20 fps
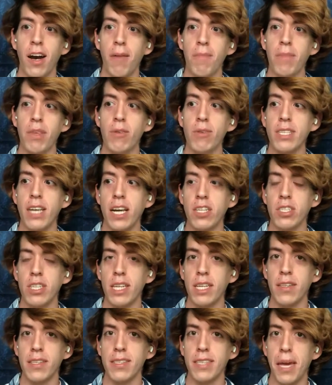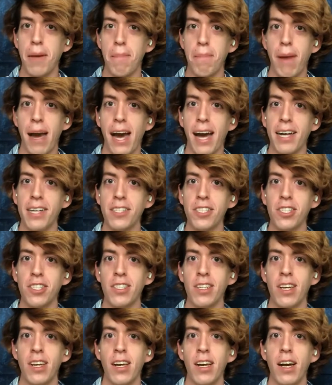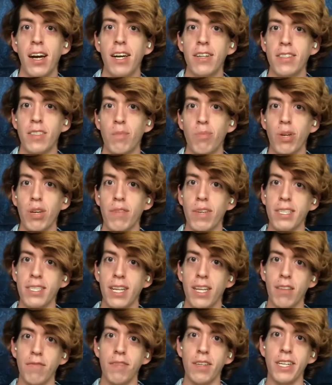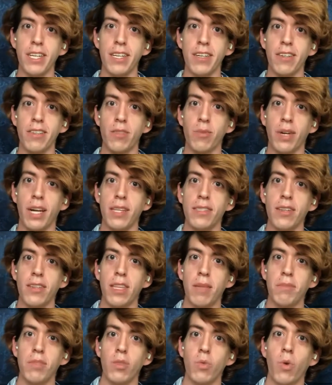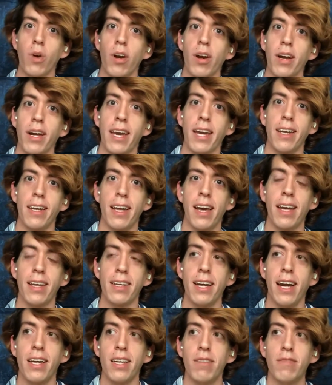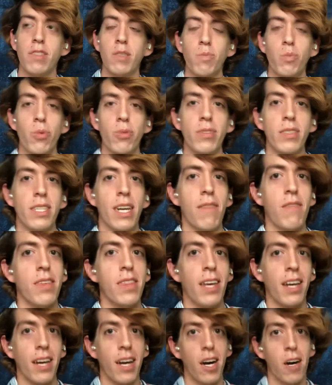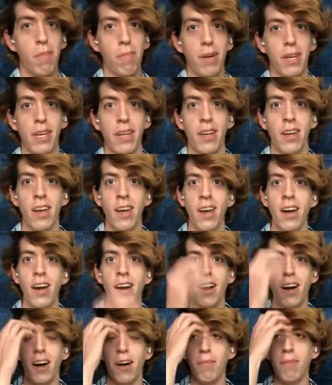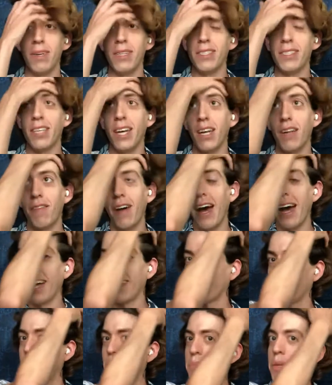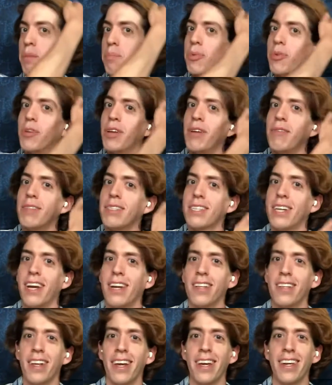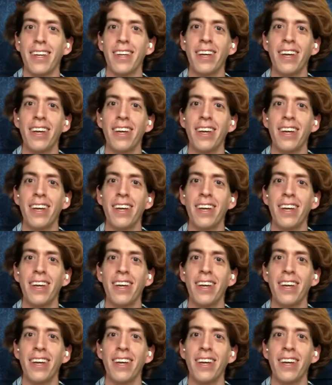it was actually in the same batch as the previous elephant ears when I took them to work, and had kind of spruced everything up. And instead of asking people, I was kind of like,